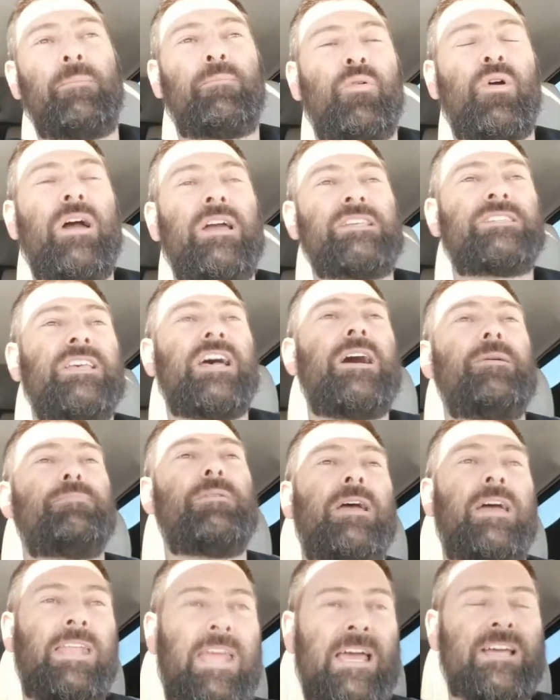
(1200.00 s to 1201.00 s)
price up
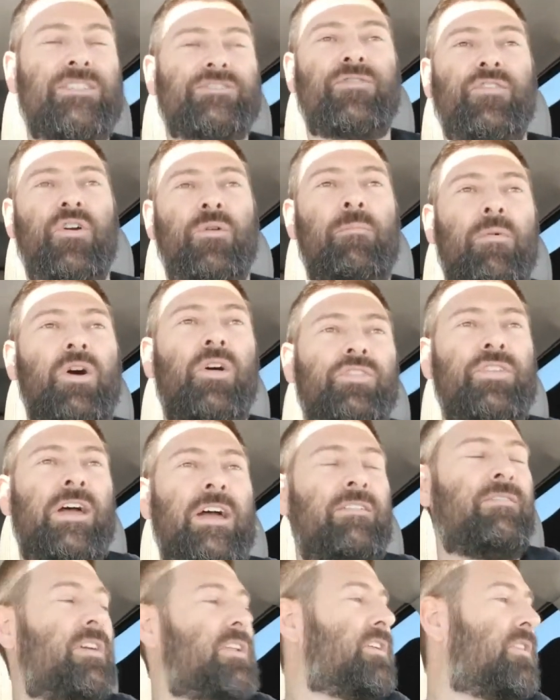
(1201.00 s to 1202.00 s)
and asked for a
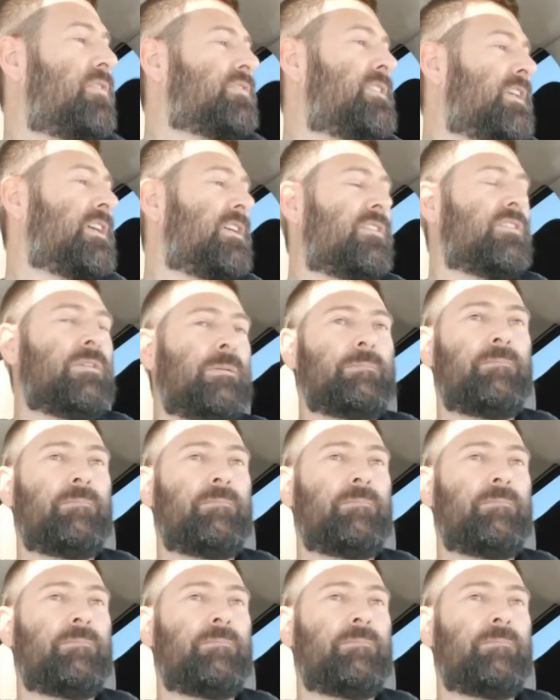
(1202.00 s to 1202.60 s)
multi-video deal.